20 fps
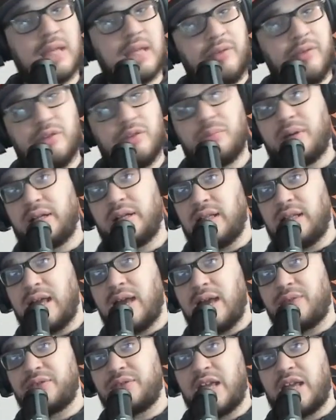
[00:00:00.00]
Everybody
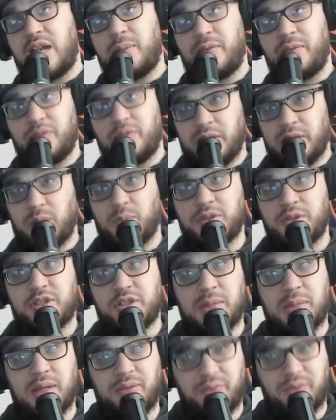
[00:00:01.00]
laughs at him, everybody wants
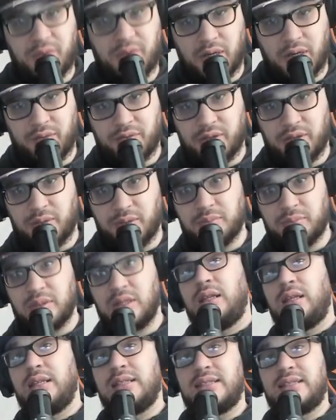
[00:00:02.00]
to make fun of him.
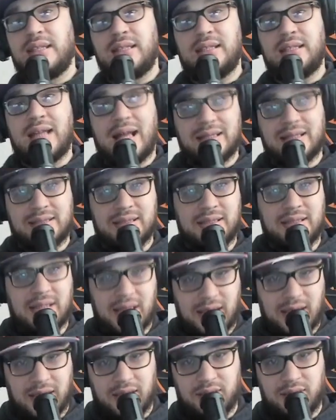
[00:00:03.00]
He said not
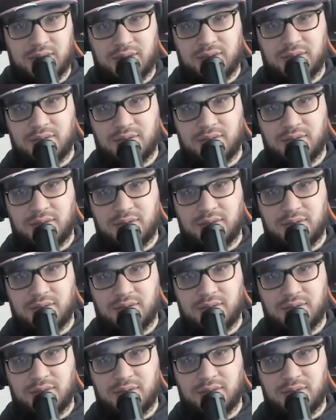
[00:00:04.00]
today.